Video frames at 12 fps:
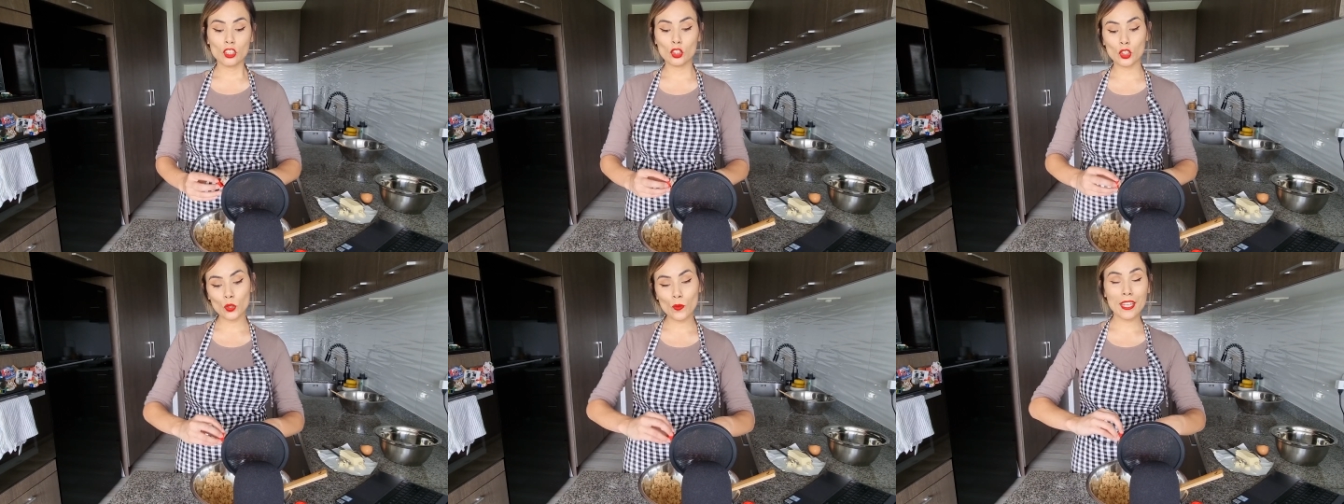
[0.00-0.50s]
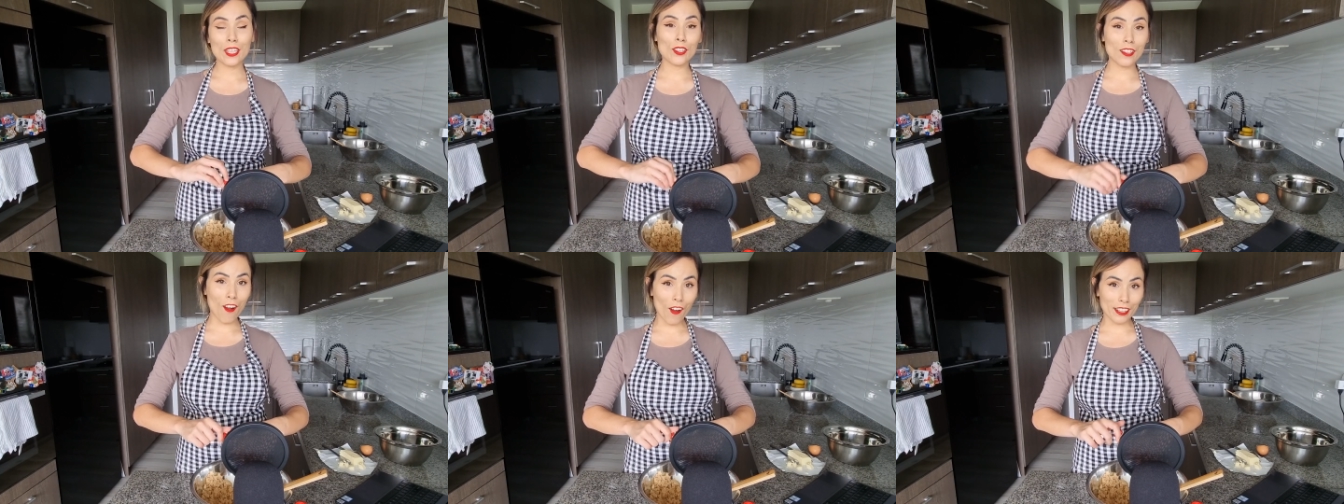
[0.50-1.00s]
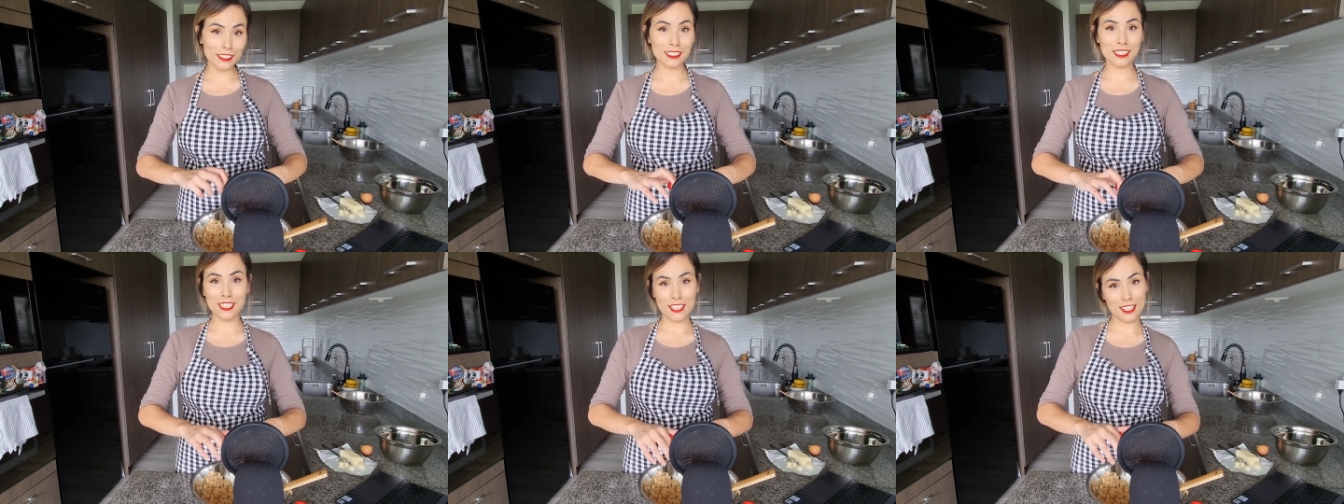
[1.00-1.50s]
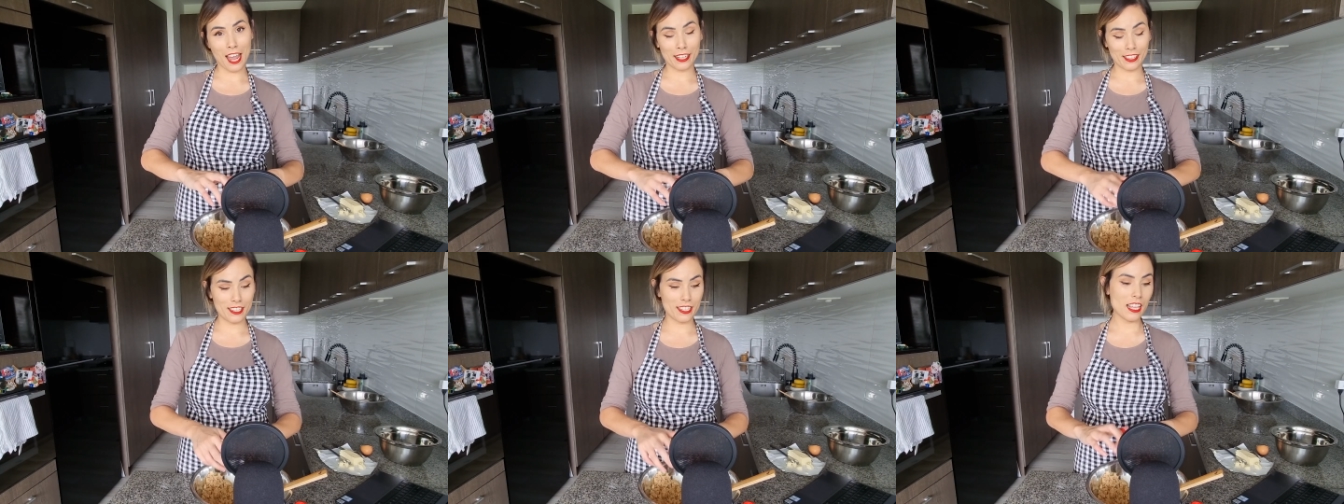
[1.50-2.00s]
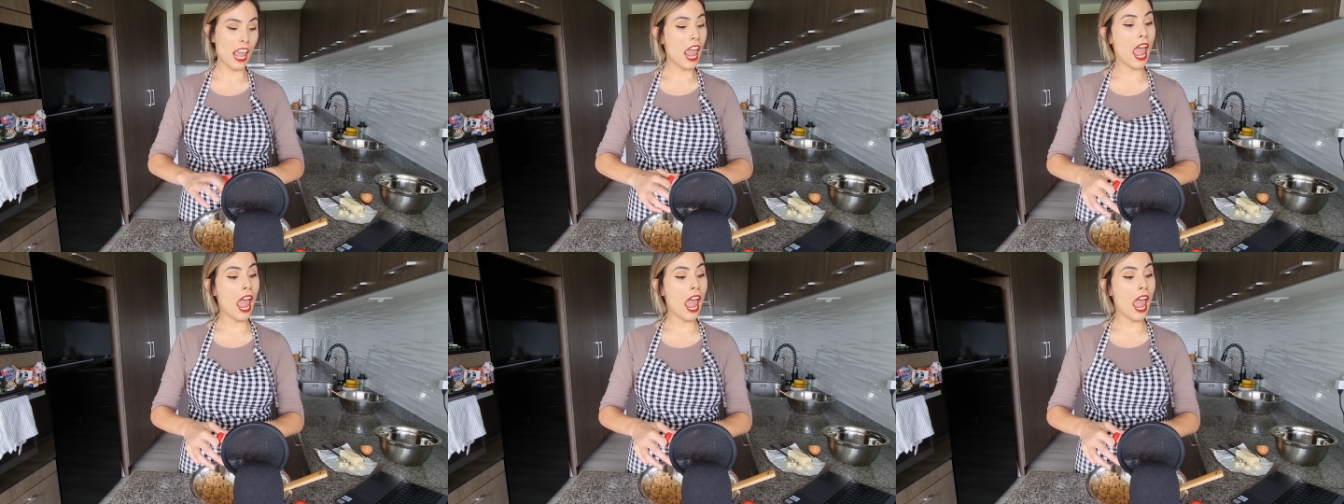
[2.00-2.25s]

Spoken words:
Do what your heart desires.